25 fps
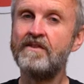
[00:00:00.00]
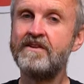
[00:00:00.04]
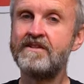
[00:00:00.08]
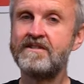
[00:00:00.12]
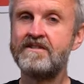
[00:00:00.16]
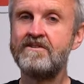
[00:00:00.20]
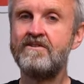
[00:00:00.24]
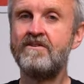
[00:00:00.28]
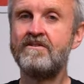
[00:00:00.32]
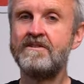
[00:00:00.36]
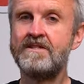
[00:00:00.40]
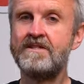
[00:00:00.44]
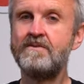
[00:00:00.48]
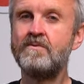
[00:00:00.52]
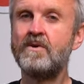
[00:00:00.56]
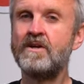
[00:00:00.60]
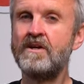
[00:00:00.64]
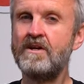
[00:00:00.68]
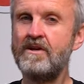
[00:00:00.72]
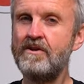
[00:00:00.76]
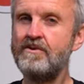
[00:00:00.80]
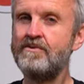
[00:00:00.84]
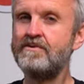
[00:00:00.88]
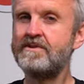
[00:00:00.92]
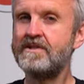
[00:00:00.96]
this
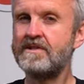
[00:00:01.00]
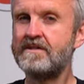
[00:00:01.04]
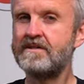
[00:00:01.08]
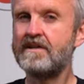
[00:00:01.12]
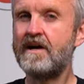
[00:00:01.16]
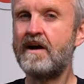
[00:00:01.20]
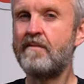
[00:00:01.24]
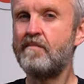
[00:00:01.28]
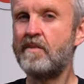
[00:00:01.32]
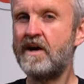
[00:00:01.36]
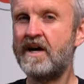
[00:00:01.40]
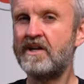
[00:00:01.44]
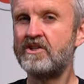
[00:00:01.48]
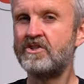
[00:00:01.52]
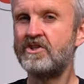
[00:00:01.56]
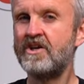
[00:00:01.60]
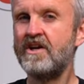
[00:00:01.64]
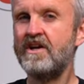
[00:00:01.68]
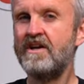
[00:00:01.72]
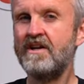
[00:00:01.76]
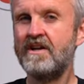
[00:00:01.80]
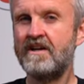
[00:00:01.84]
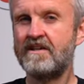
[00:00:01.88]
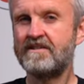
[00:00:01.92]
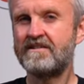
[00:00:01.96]
91 loses that badge.
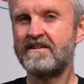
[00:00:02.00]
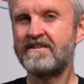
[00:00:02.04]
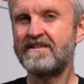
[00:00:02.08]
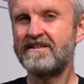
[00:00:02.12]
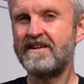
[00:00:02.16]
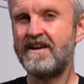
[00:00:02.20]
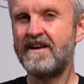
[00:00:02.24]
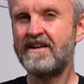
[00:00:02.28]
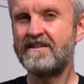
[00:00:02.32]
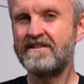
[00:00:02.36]
As I'd say,